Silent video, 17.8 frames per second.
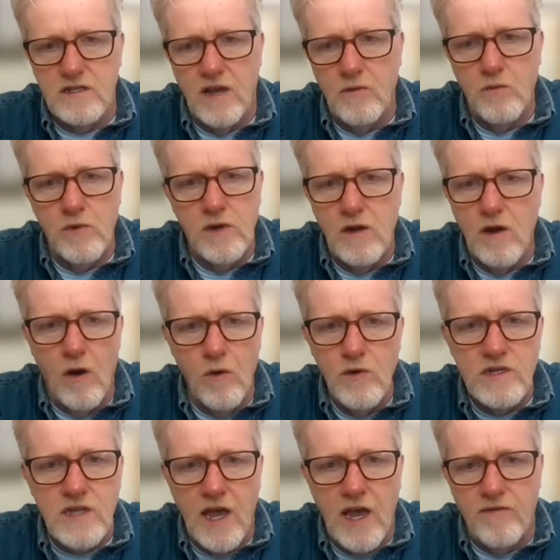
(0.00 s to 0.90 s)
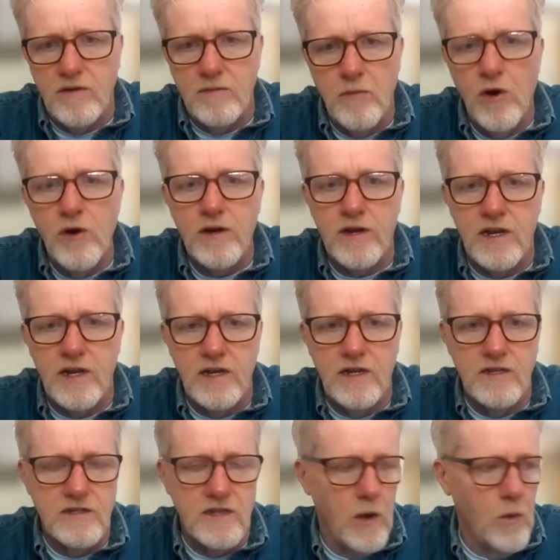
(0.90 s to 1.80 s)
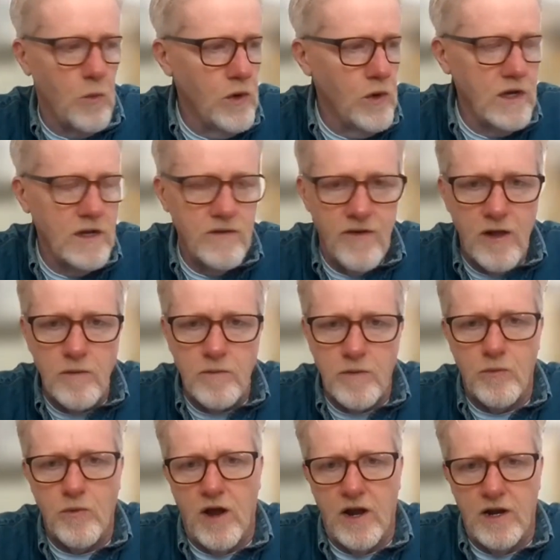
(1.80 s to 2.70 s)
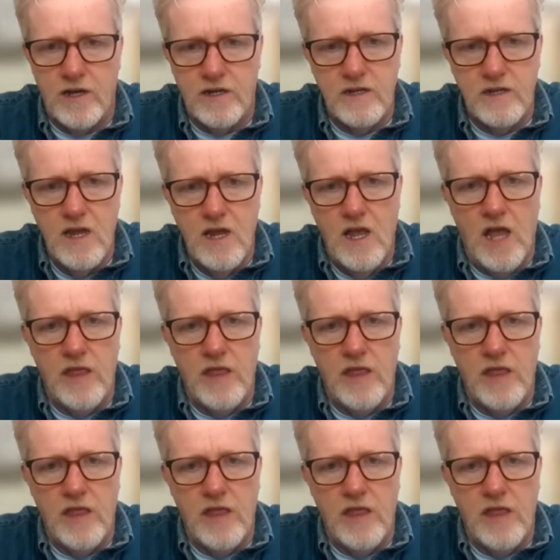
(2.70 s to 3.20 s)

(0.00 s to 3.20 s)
that we always have in marketing is that we develop a product